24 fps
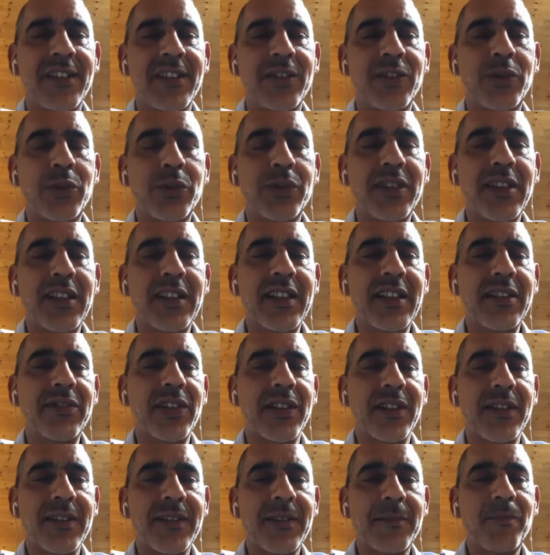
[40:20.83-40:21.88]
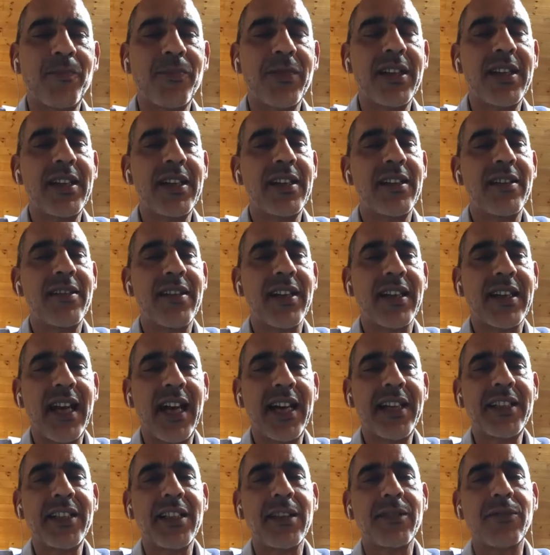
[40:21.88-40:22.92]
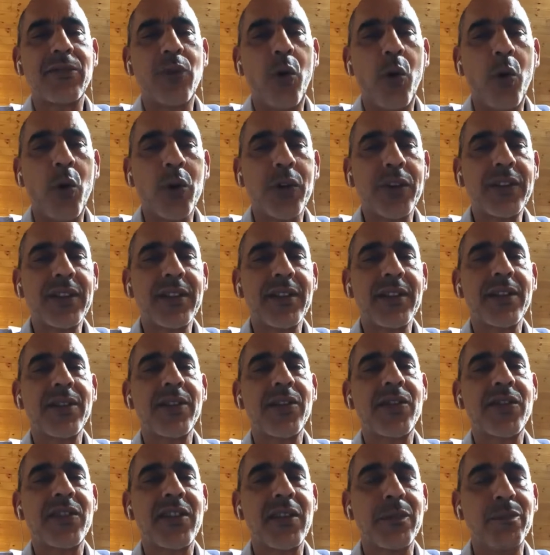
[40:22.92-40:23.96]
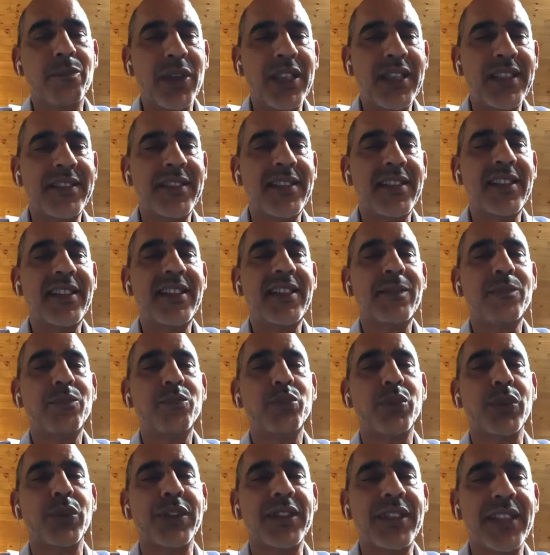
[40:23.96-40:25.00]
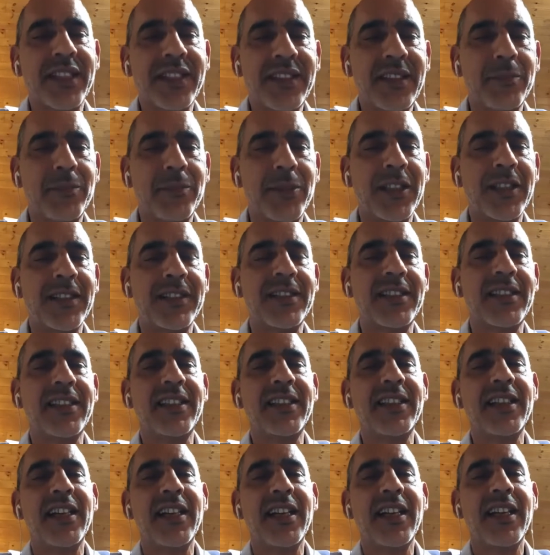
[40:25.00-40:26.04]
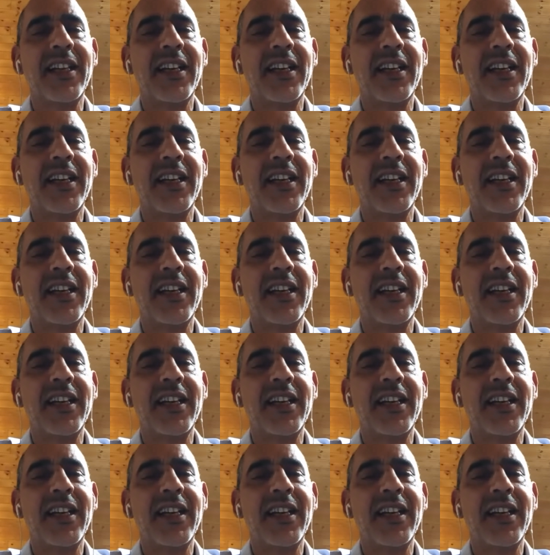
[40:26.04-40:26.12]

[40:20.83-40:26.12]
to deliver the kind of order, stability, predictability,